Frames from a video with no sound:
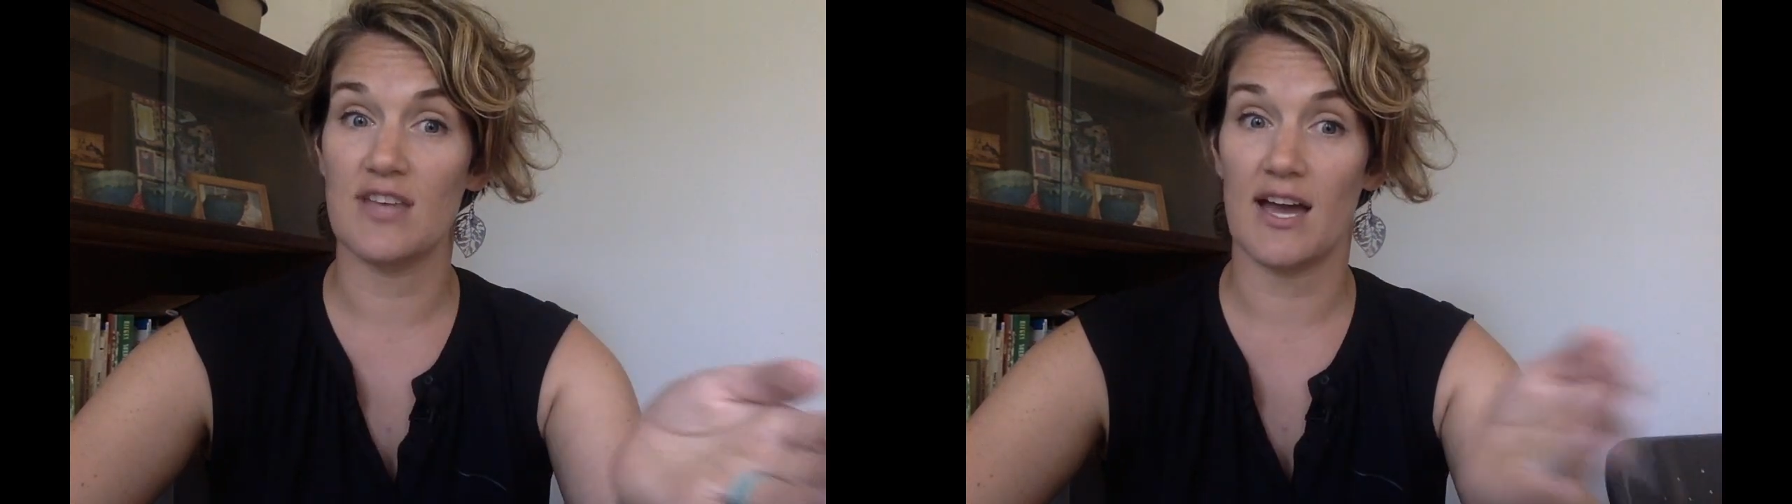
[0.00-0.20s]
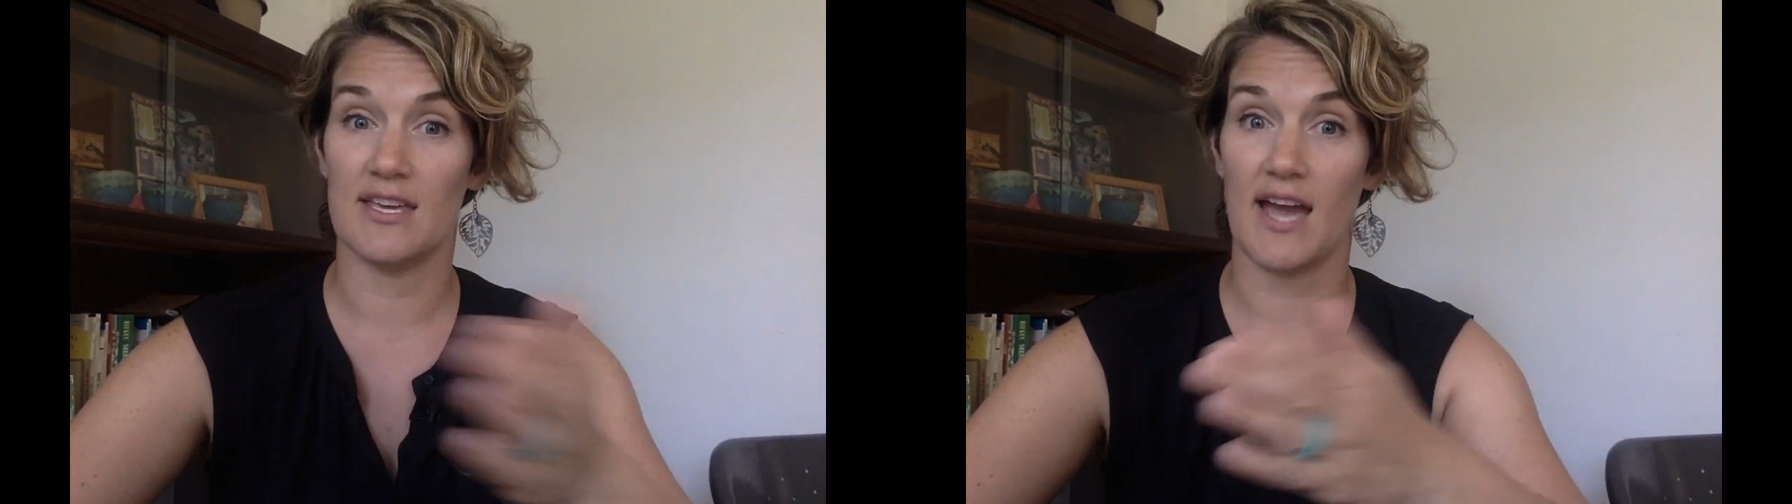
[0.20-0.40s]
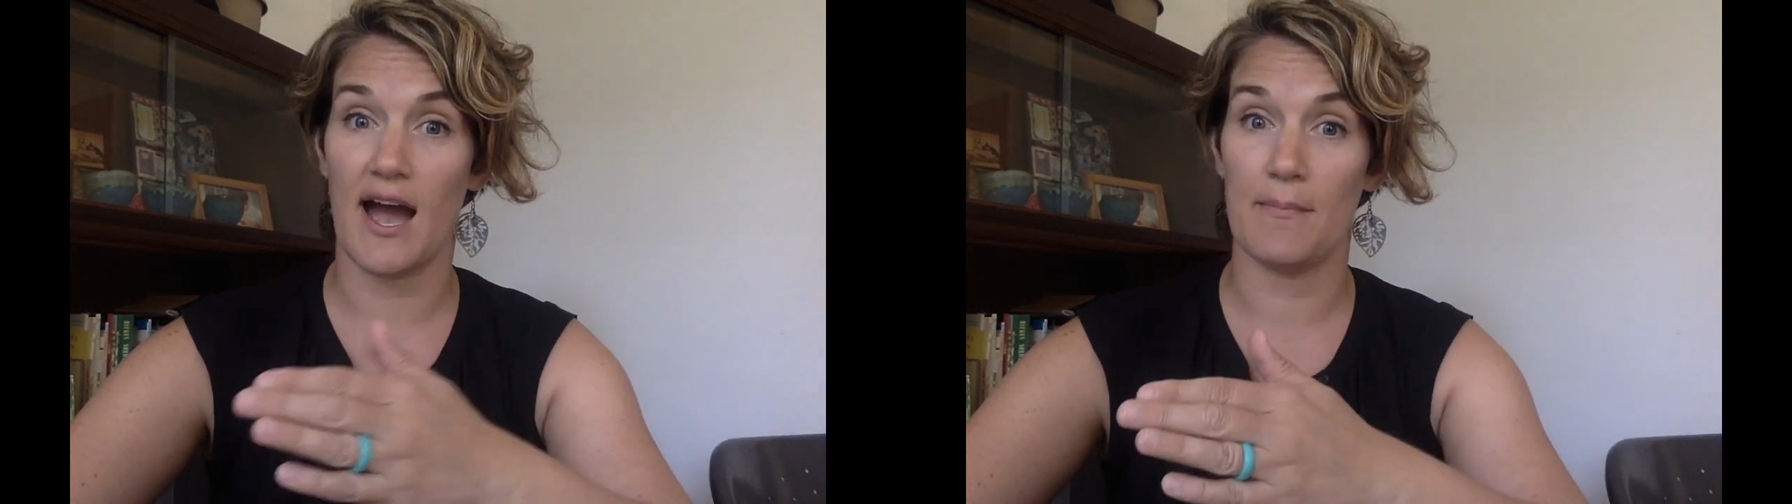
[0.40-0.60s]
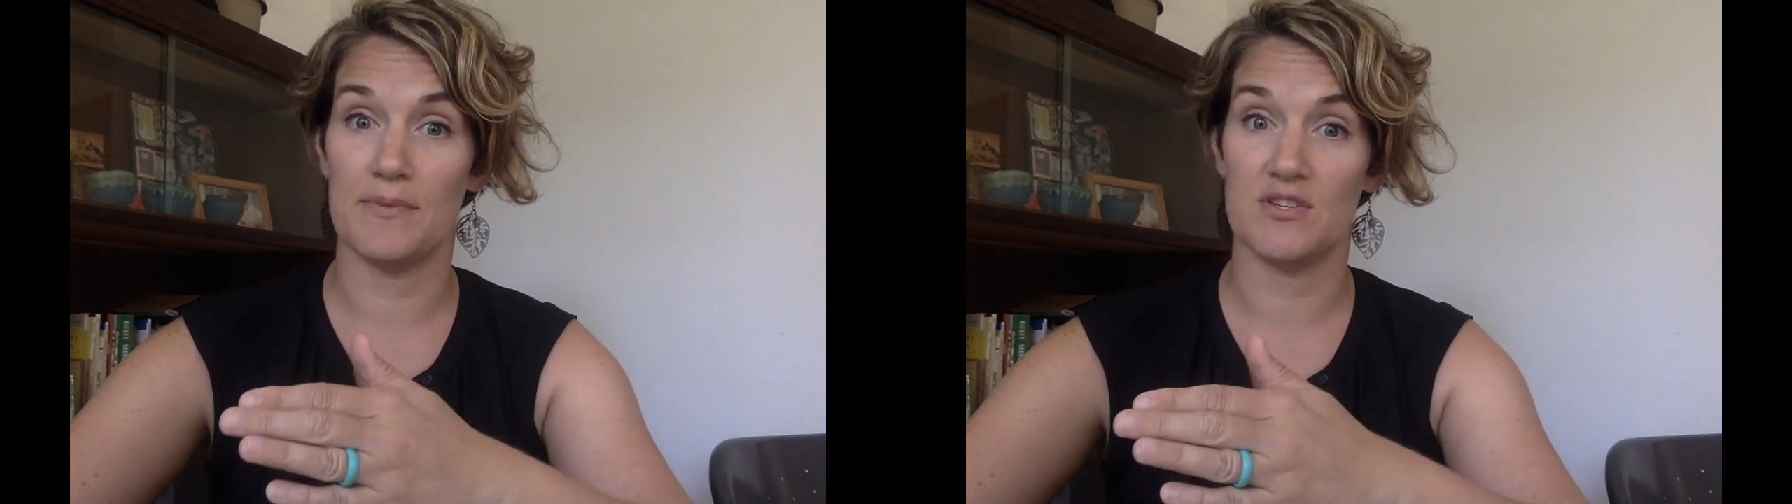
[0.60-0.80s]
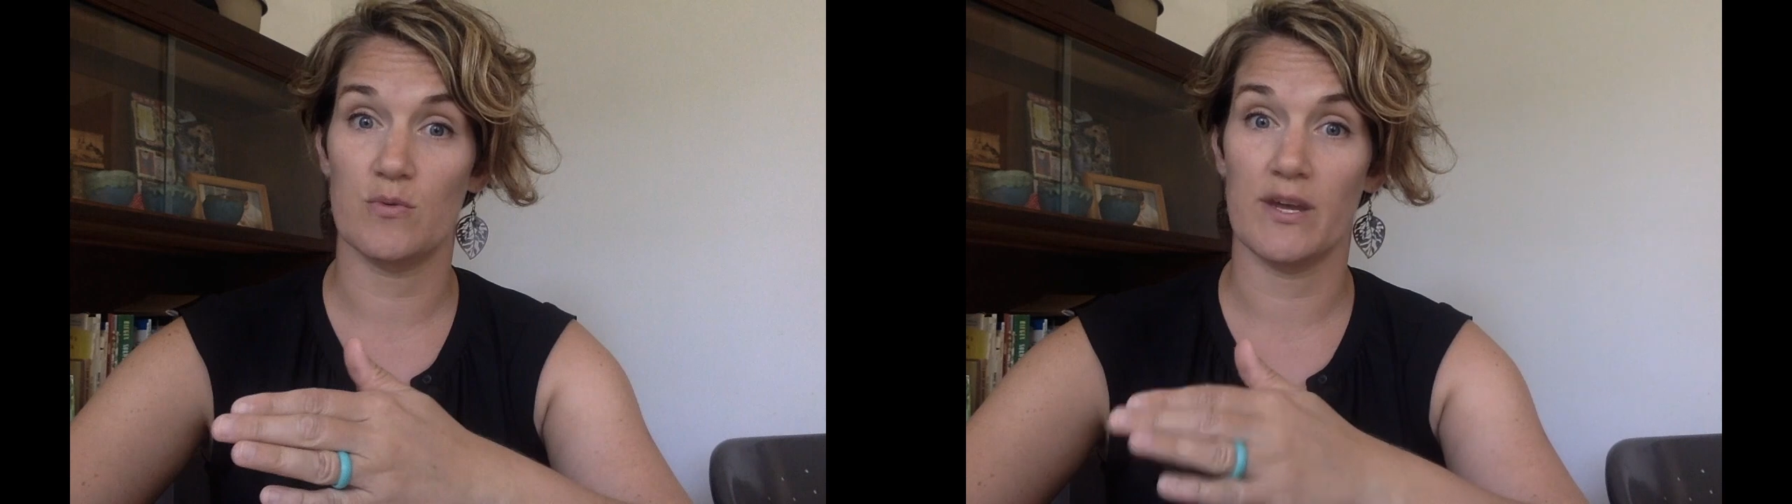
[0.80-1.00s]
that gap
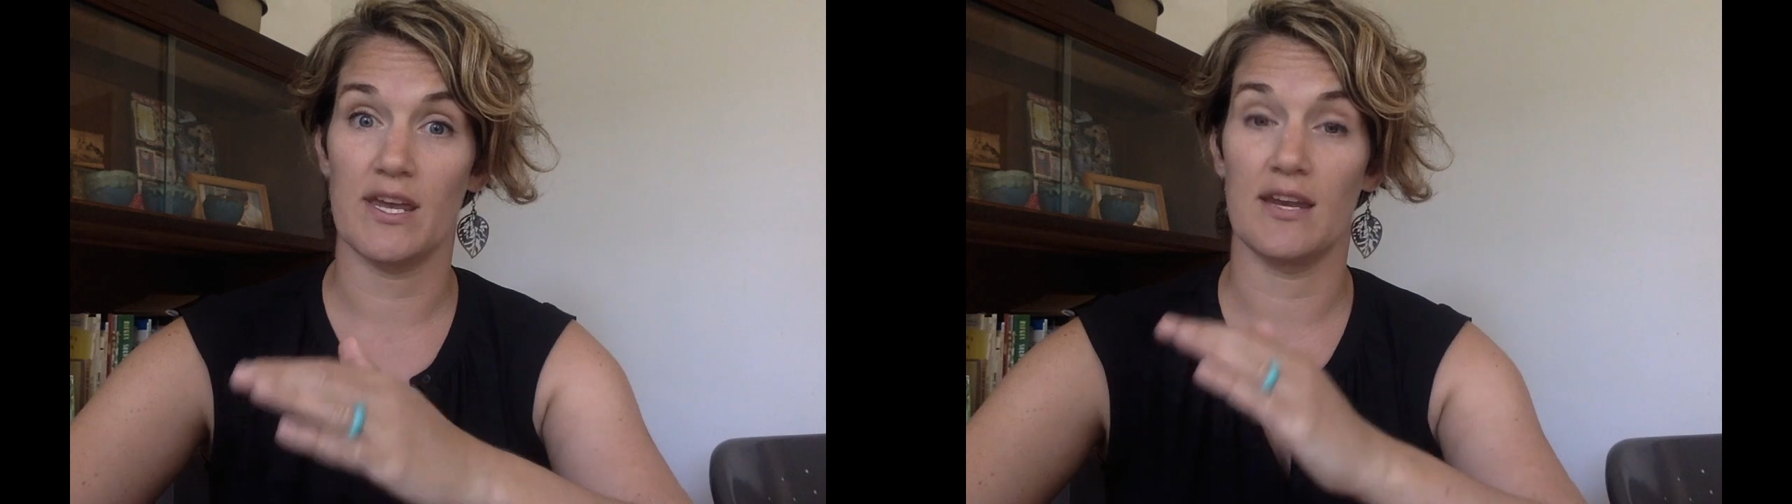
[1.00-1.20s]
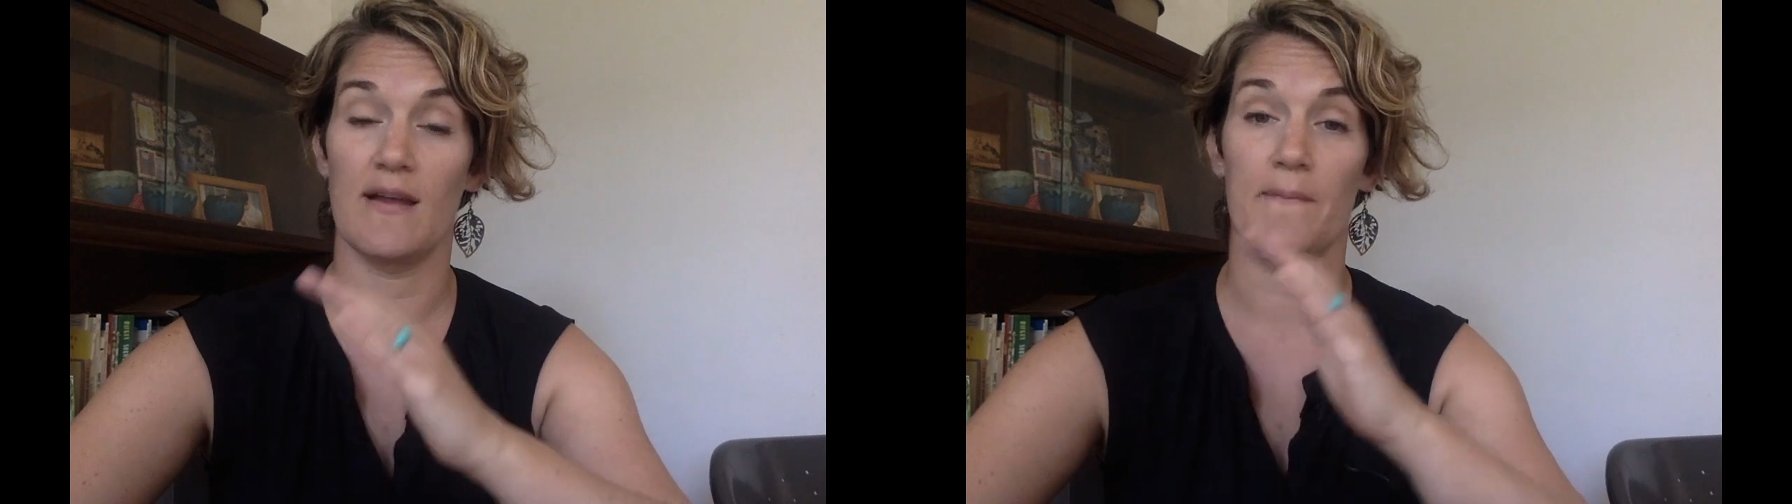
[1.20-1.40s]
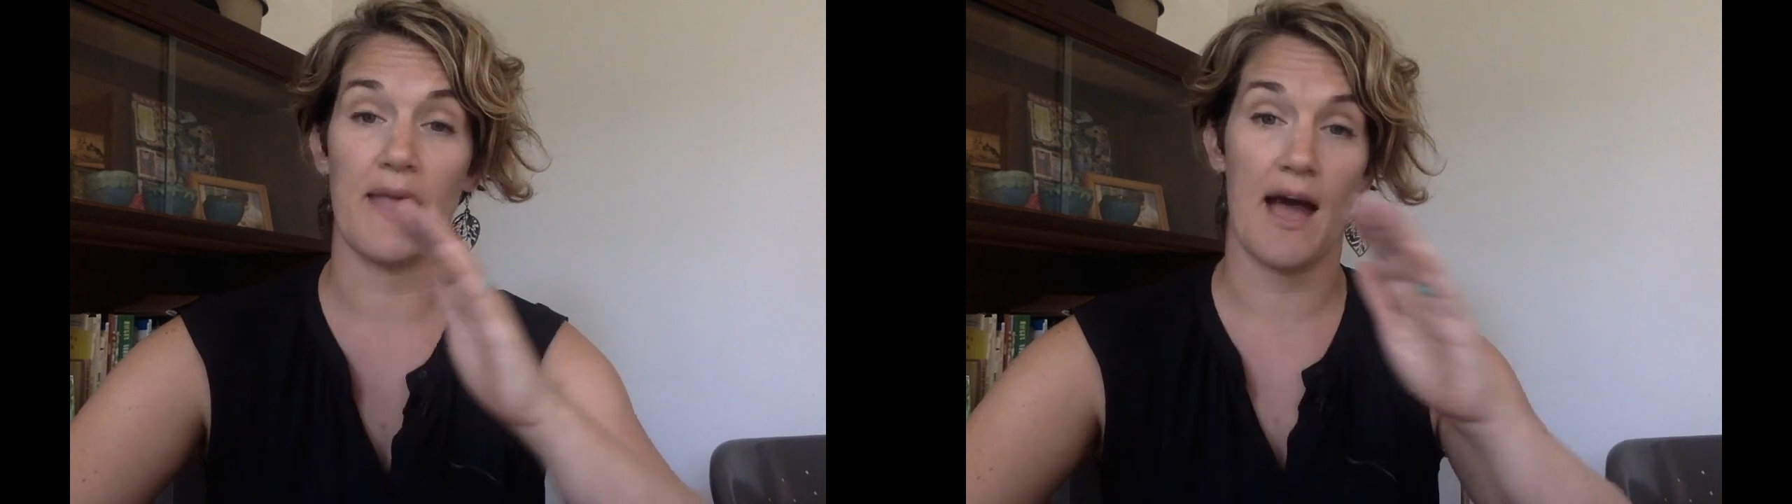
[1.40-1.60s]
between